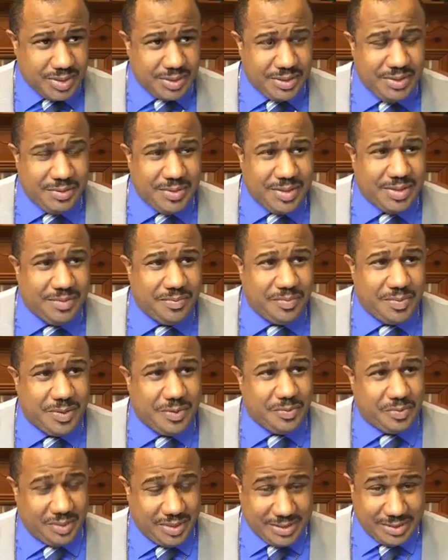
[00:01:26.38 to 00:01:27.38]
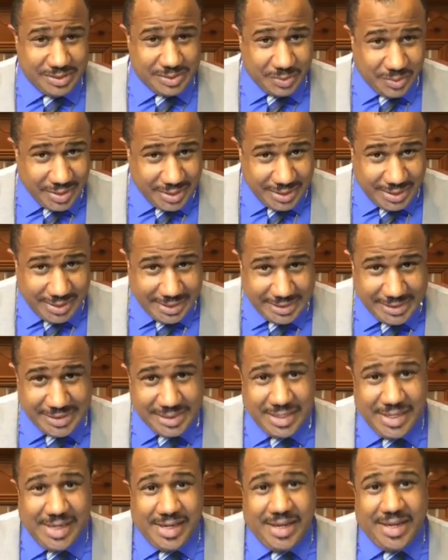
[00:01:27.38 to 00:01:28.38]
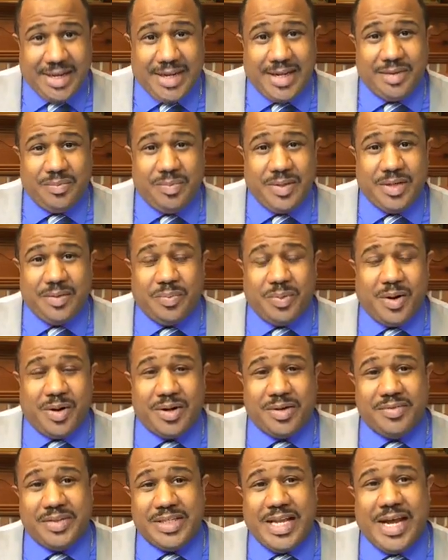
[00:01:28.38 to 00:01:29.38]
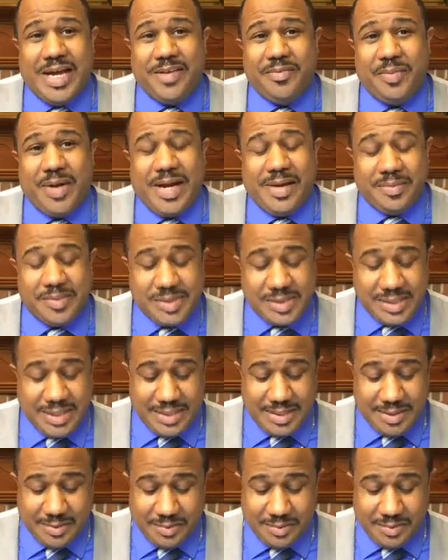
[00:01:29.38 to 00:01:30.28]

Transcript: You can feel free to join us and be a part of a live Bible study.